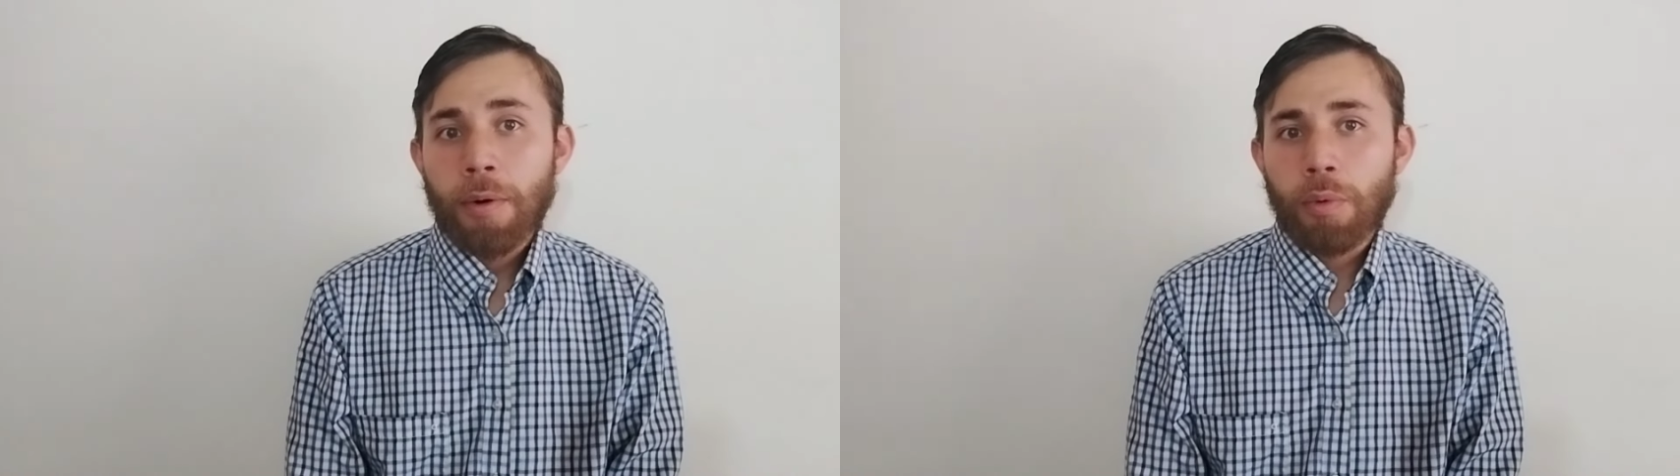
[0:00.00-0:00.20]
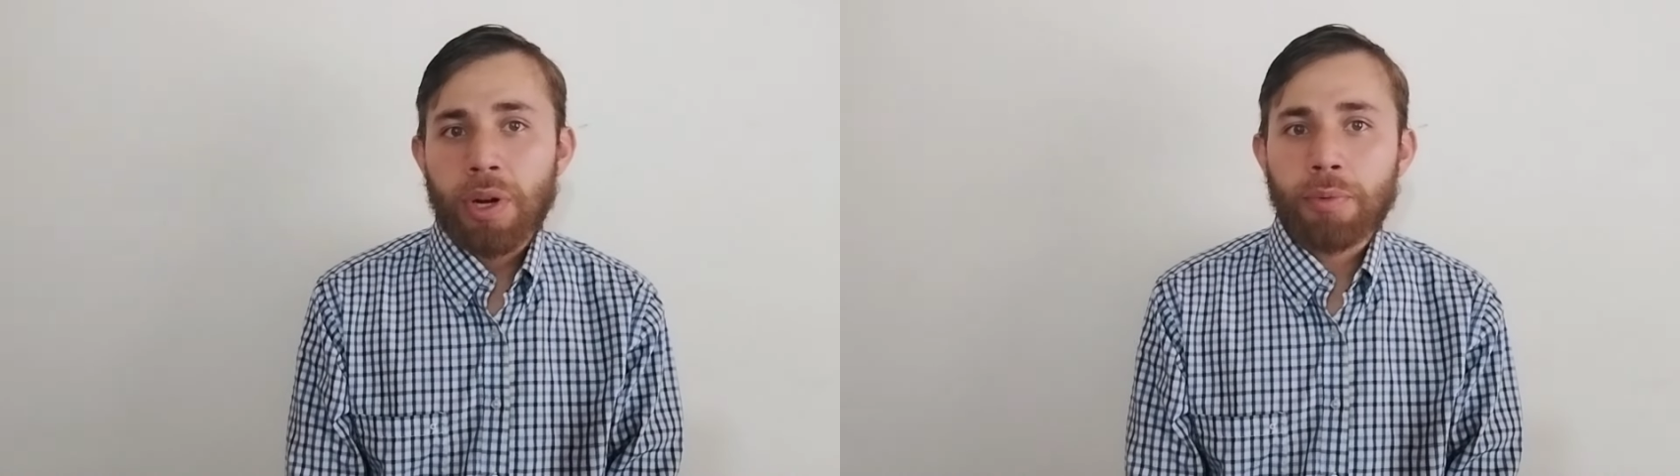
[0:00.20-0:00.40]

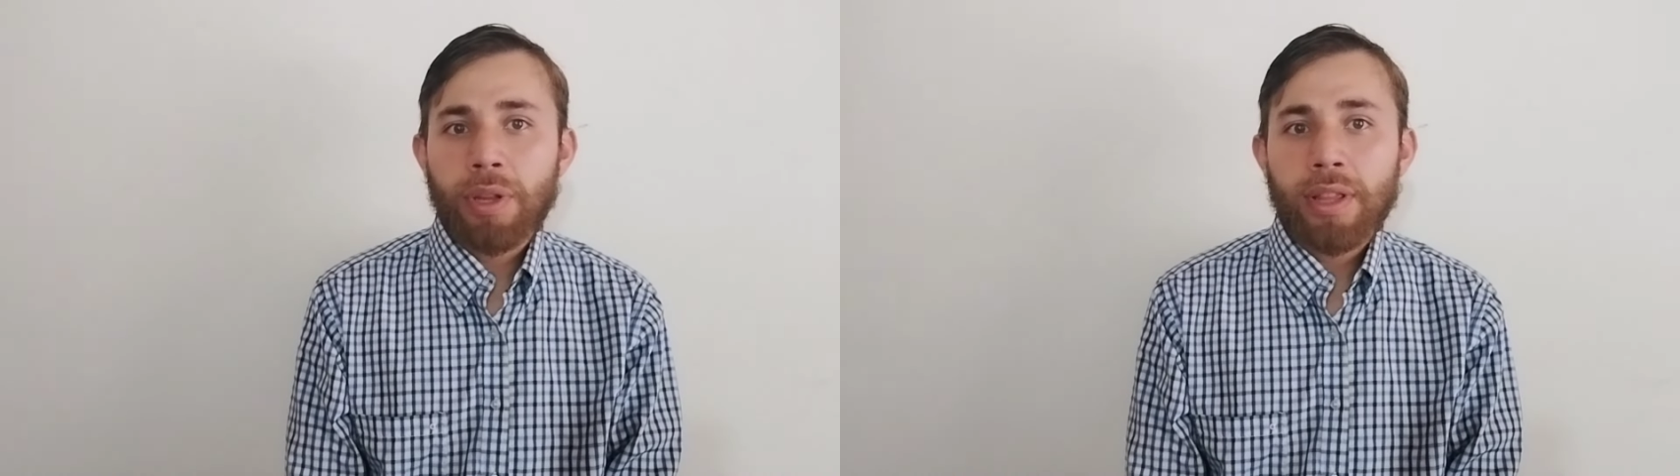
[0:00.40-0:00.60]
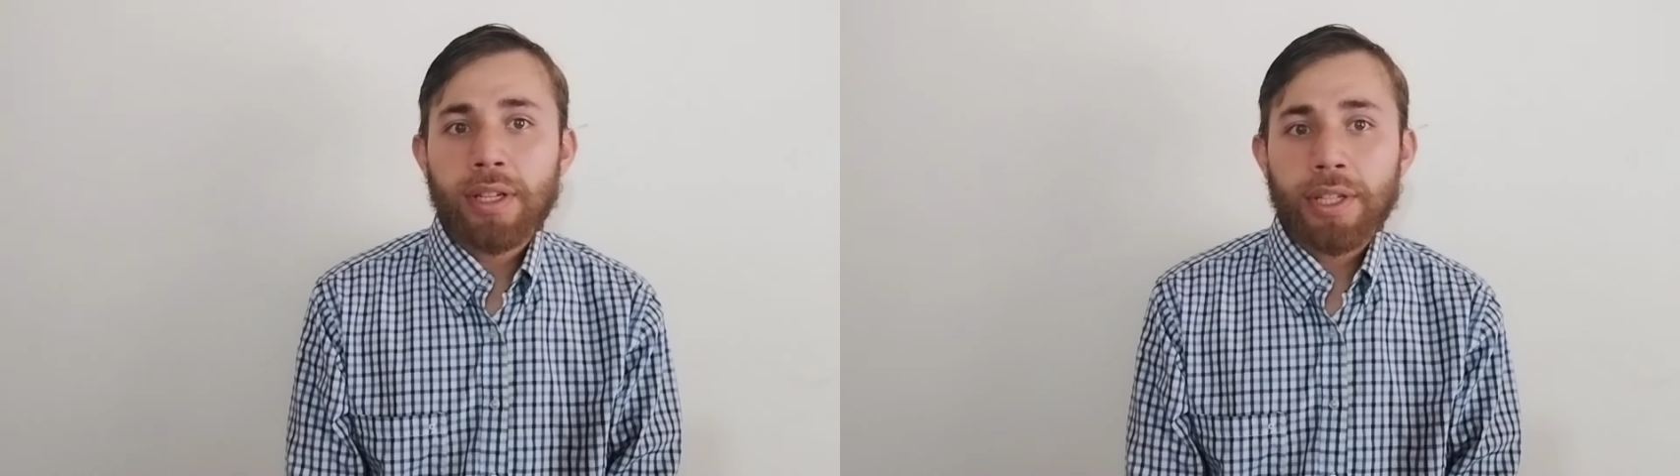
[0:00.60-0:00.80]
when we
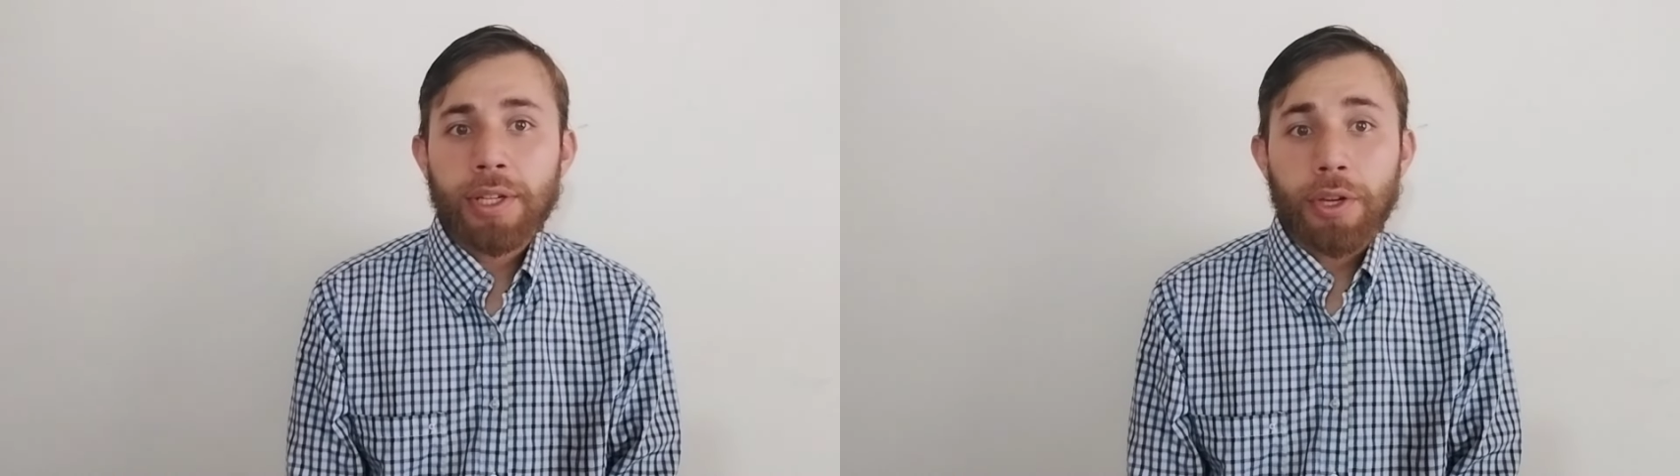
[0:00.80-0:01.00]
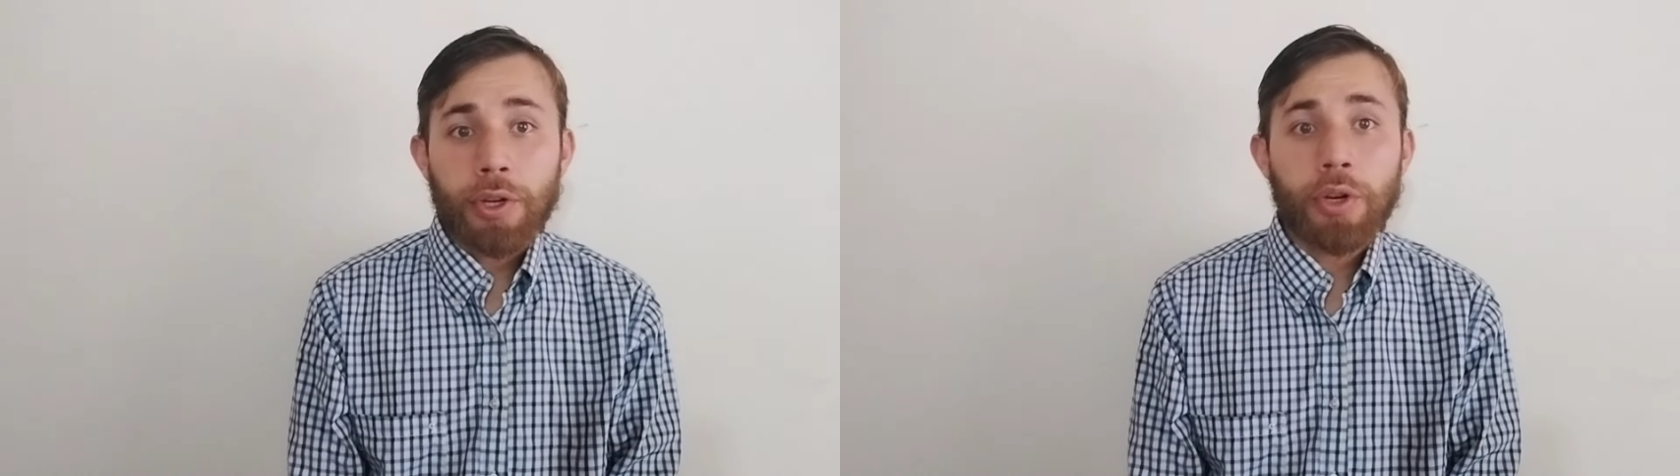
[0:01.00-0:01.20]

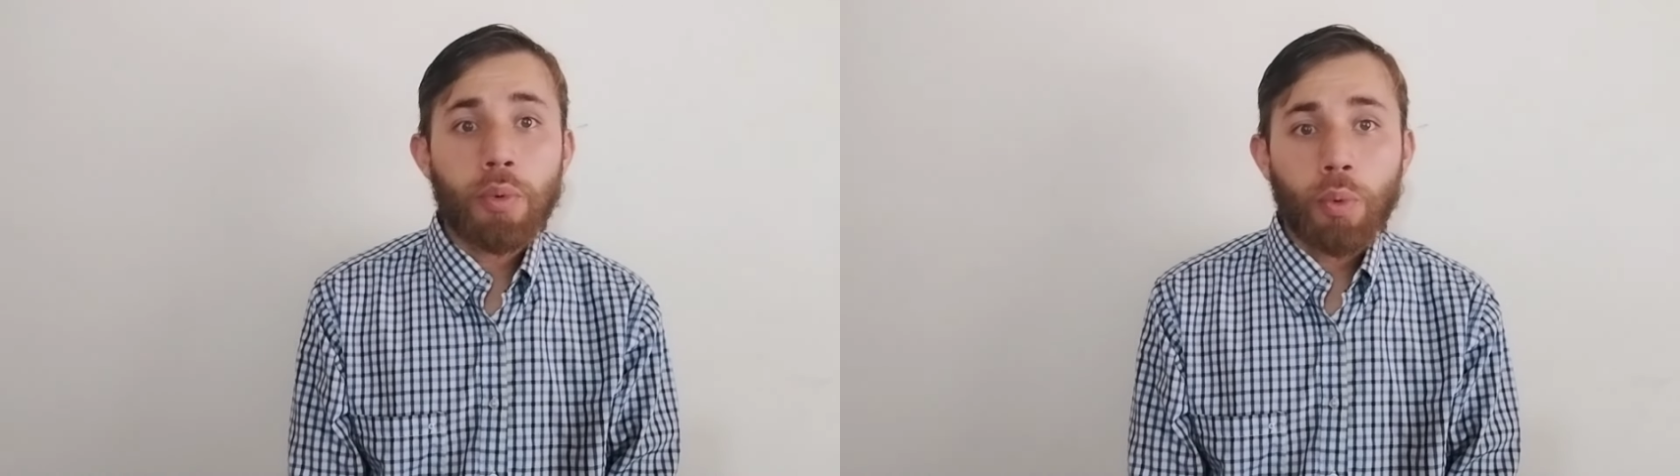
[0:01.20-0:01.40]
learn new